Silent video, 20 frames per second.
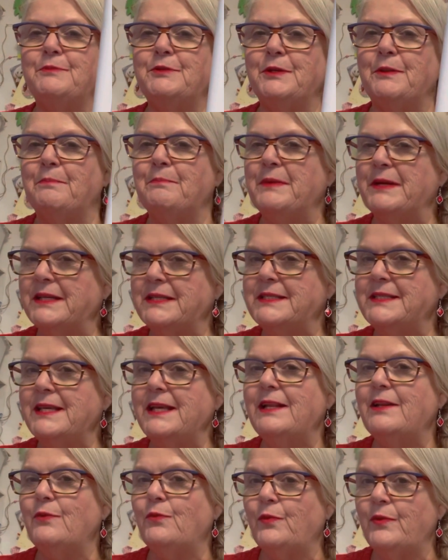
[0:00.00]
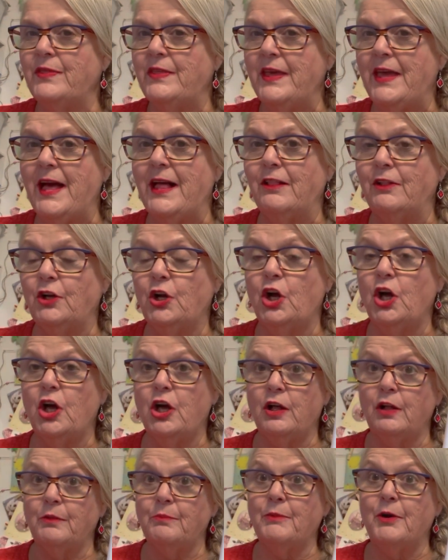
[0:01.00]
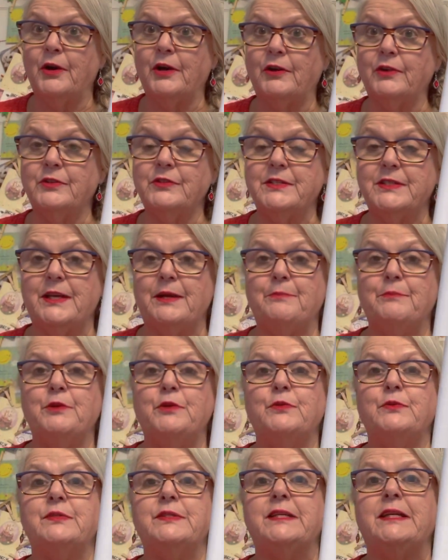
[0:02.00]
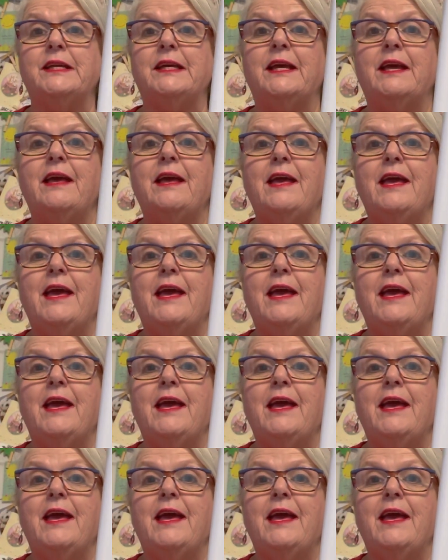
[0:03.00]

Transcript: to mix it with the alcohol markers I'm using.